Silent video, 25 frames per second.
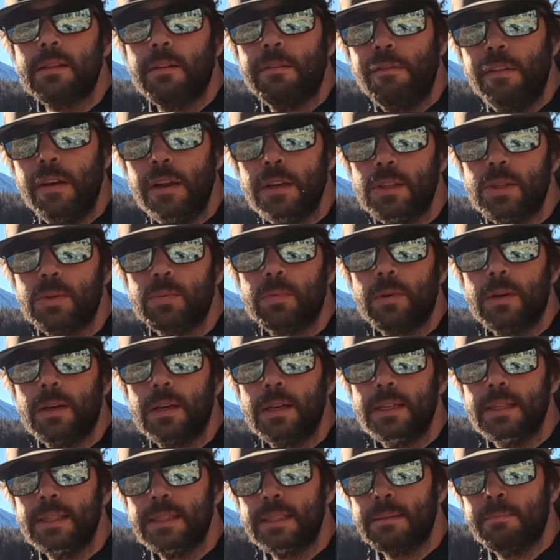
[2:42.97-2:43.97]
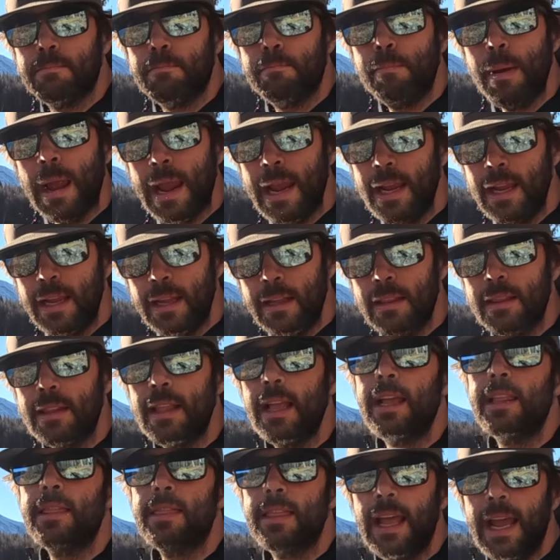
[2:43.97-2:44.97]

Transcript: the fish was bathed in